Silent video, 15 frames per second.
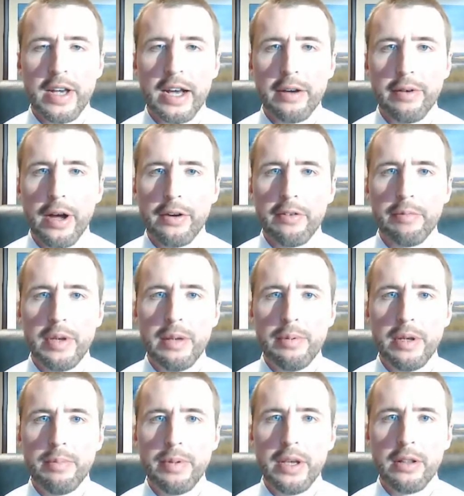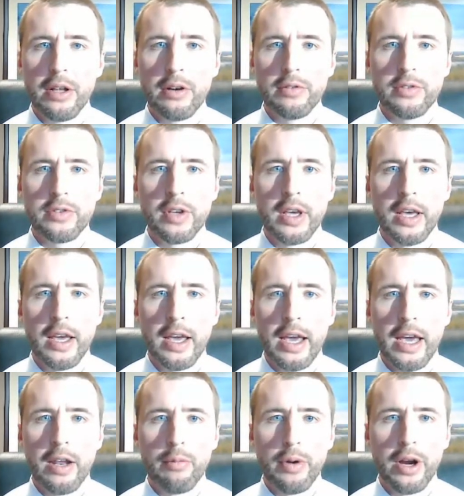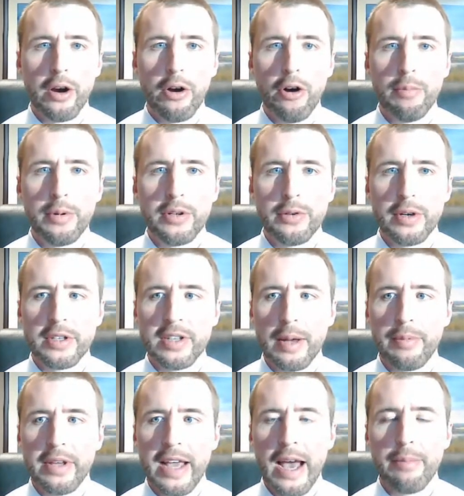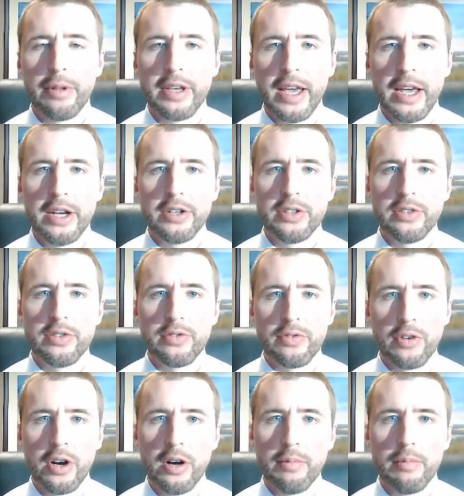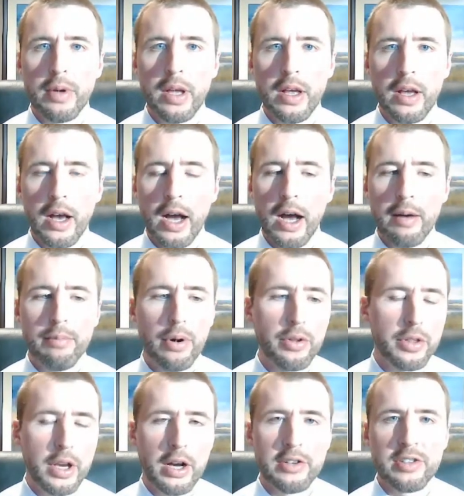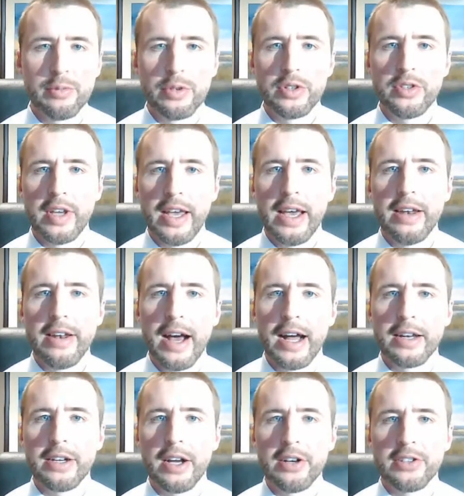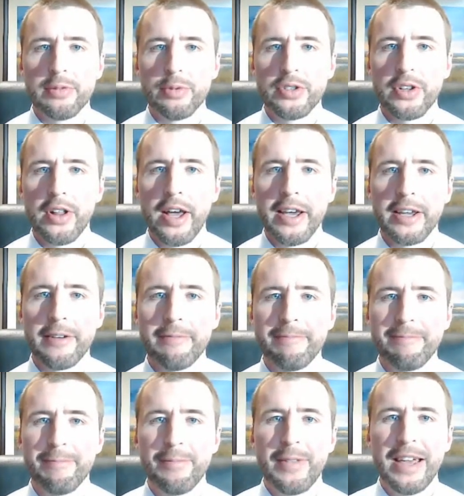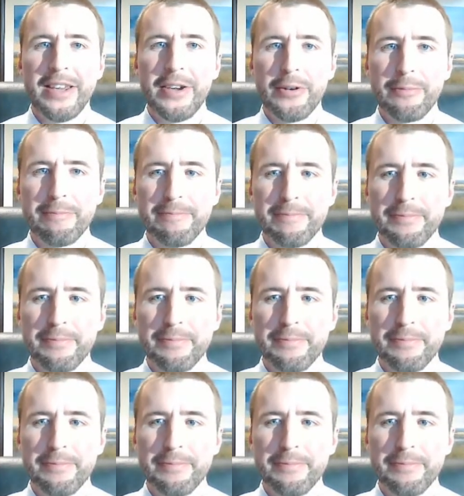second round of PPP loans, and we are open to accepting applications from both customers and non-customers alike. Thank you.